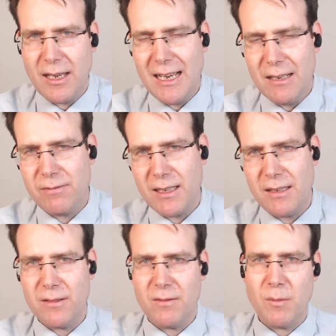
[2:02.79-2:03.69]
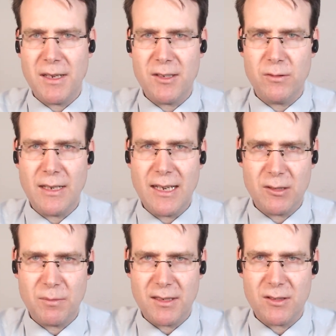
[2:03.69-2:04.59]
on the half-life of the
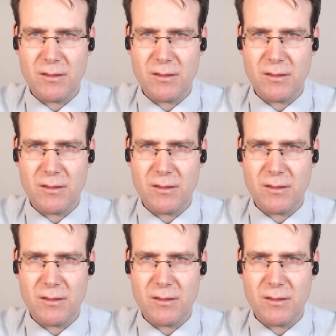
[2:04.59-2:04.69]
benzodiazepines.